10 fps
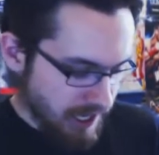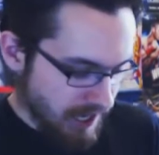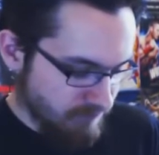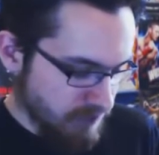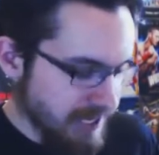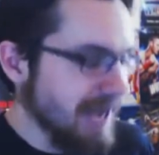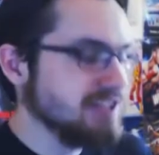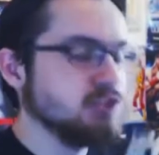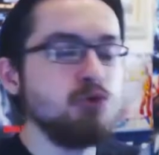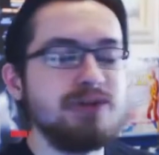I
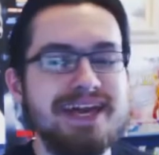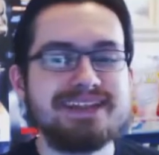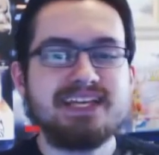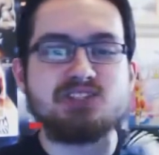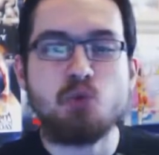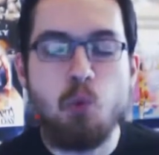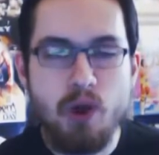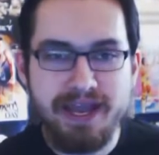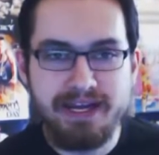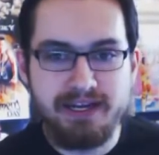forgot to get this
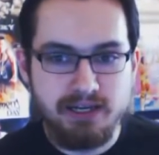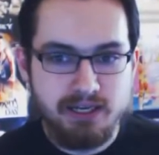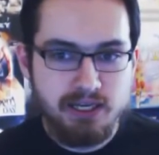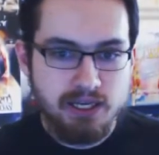when